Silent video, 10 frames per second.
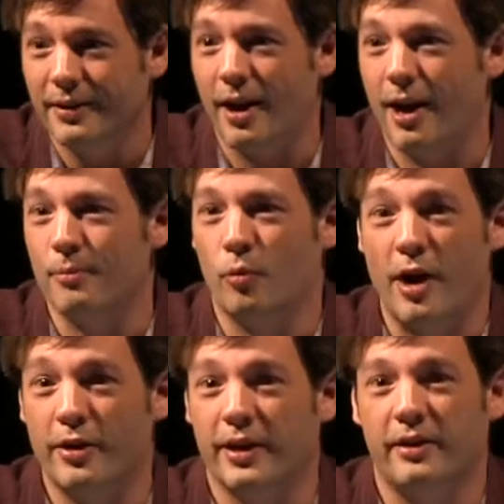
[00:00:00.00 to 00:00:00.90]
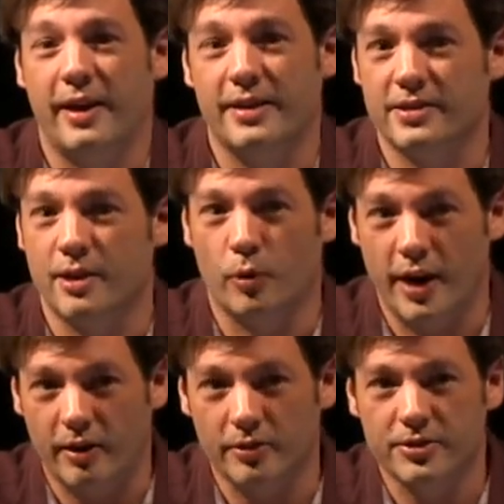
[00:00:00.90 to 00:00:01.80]
Um, why are you going to let
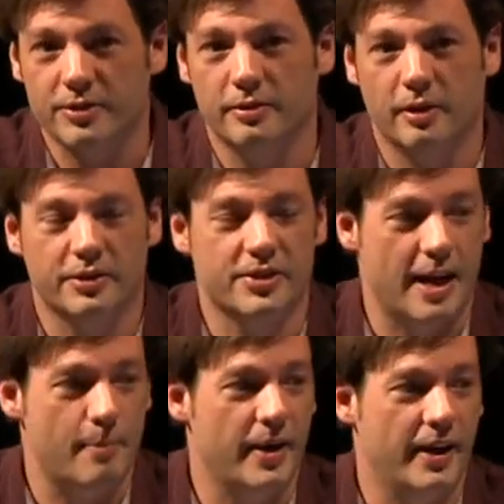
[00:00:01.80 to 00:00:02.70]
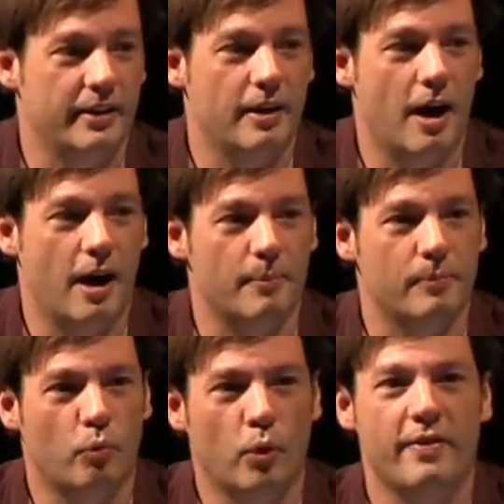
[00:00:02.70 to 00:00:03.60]
someone else step in?
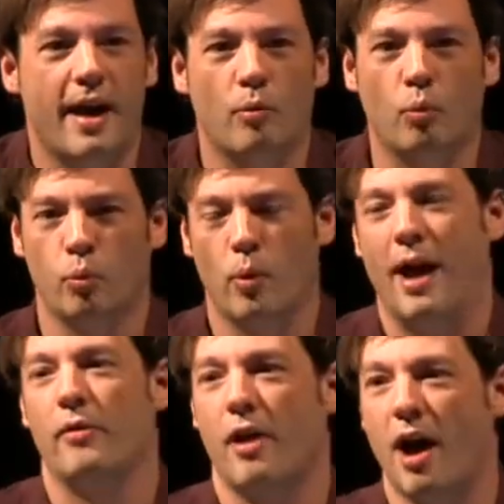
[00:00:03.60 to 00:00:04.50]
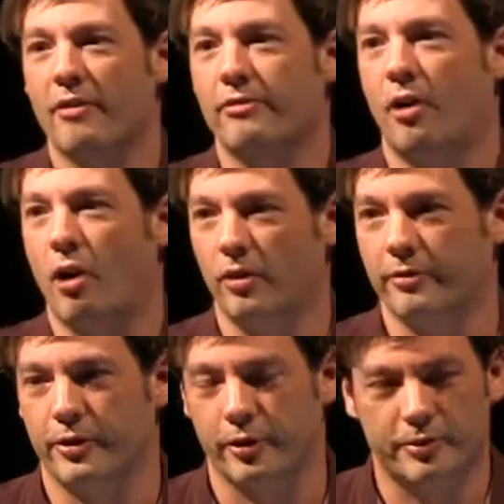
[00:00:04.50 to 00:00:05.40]
Um, wouldn't that round off
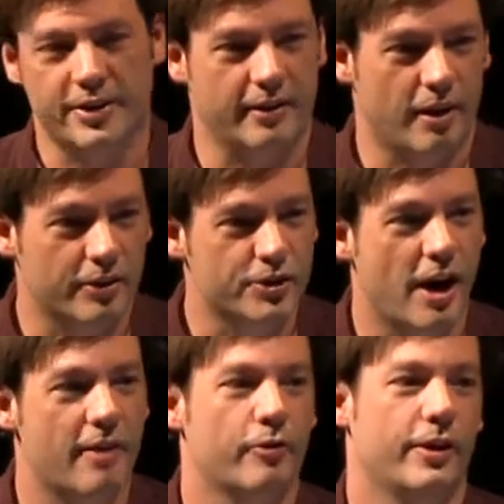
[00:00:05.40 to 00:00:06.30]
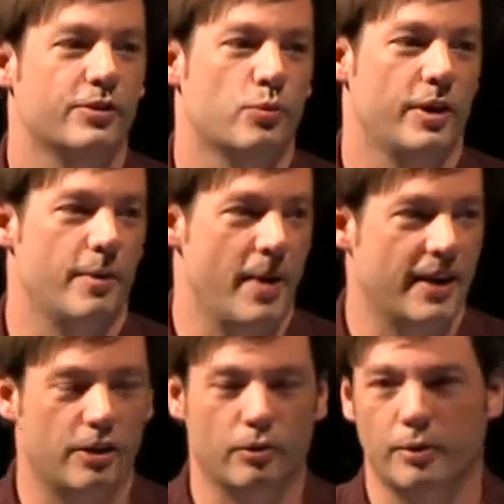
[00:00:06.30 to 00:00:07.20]
all of your technology offerings? Wouldn't it
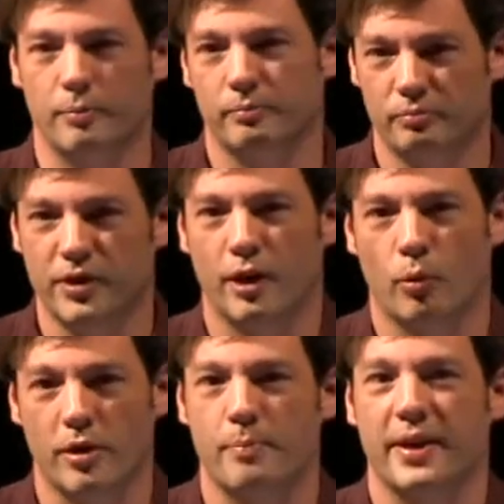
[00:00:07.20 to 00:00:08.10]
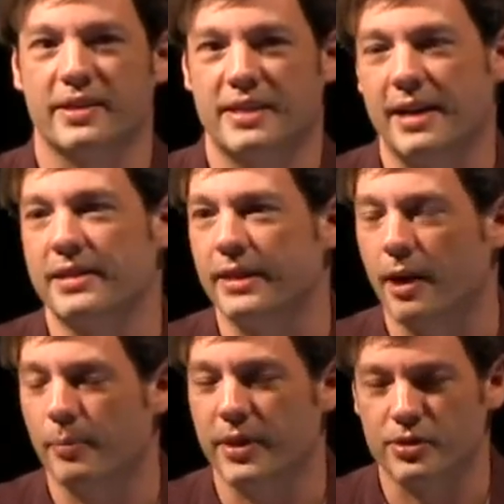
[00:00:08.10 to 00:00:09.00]
make you the you know, one of the biggest IT
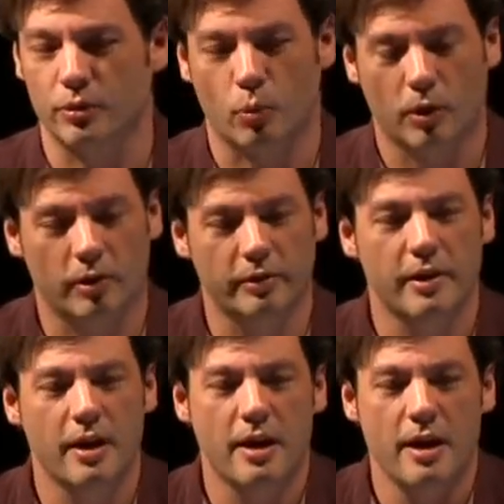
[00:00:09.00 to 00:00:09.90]
companies in the world.